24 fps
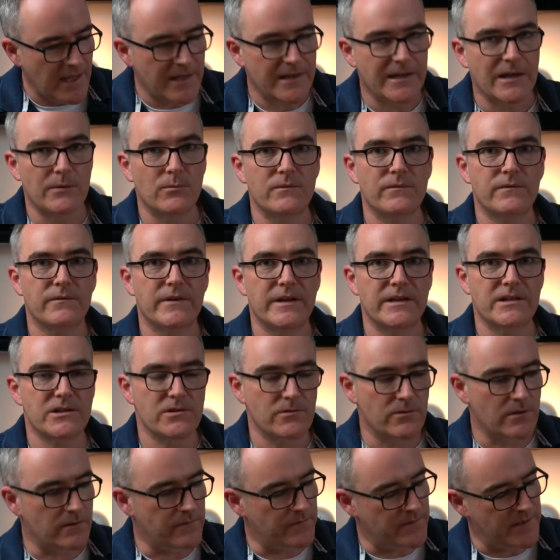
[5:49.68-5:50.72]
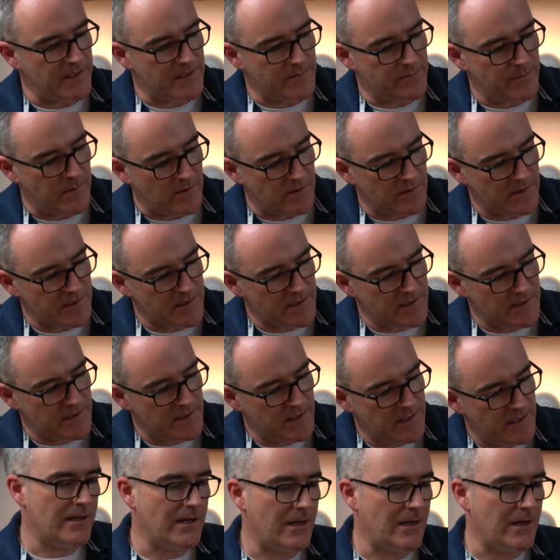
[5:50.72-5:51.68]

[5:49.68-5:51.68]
Now one feature of this box